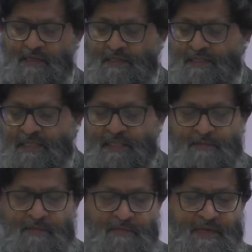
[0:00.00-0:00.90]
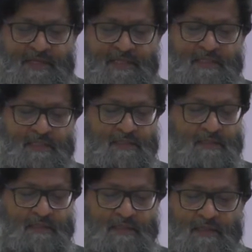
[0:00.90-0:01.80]
a statement made,
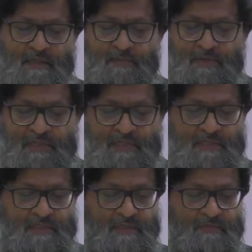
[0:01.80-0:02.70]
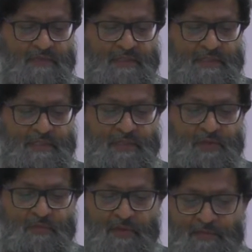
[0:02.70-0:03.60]
a press release
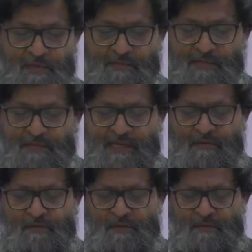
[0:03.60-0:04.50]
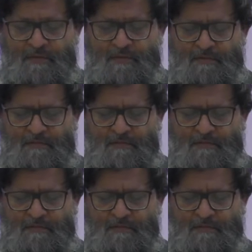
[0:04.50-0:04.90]
issued by Birmingham Council